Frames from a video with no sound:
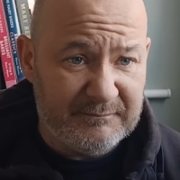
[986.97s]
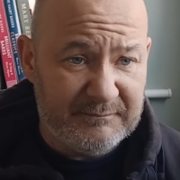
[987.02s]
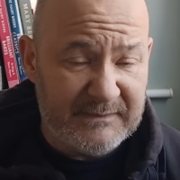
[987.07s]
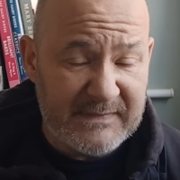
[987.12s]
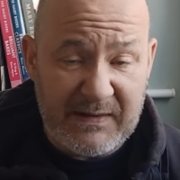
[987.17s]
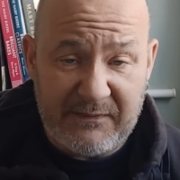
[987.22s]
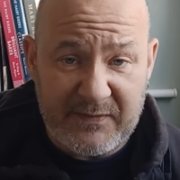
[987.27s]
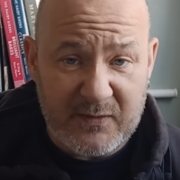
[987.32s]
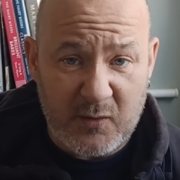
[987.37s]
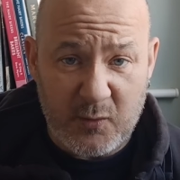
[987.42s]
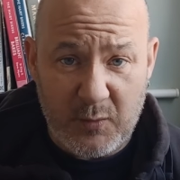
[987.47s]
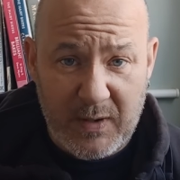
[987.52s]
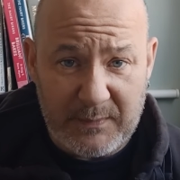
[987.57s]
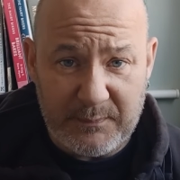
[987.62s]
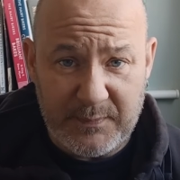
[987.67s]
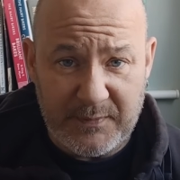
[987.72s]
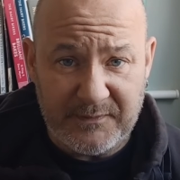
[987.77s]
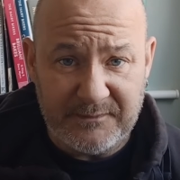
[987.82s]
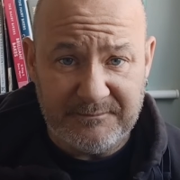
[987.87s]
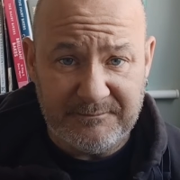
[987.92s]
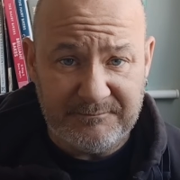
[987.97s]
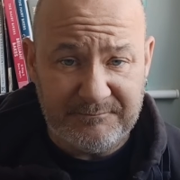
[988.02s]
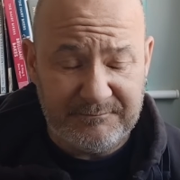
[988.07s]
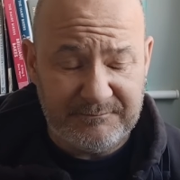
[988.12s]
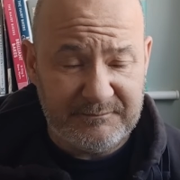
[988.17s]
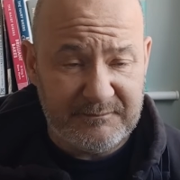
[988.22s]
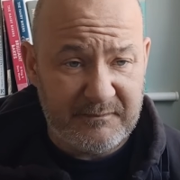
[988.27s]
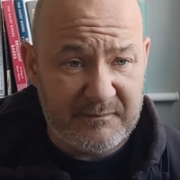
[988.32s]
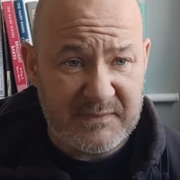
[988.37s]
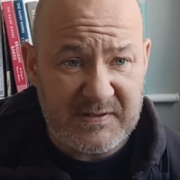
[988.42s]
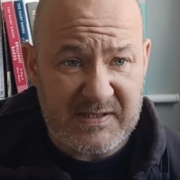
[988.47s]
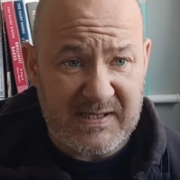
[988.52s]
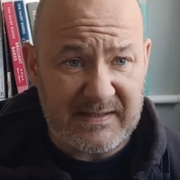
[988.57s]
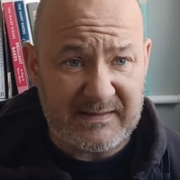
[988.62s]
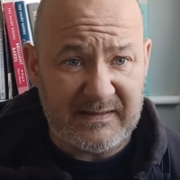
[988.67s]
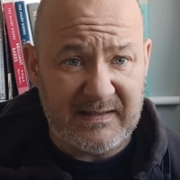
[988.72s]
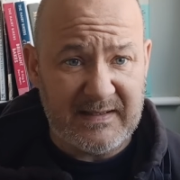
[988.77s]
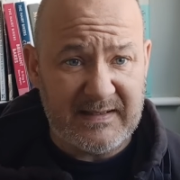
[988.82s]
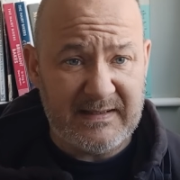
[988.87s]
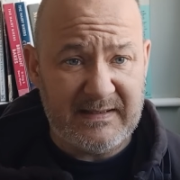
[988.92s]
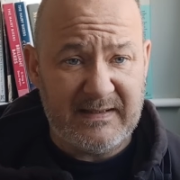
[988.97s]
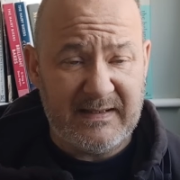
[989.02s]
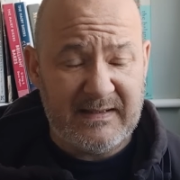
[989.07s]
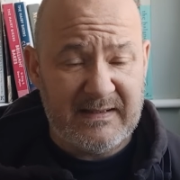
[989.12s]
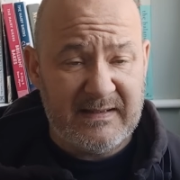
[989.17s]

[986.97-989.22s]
Never going to happen, sadly.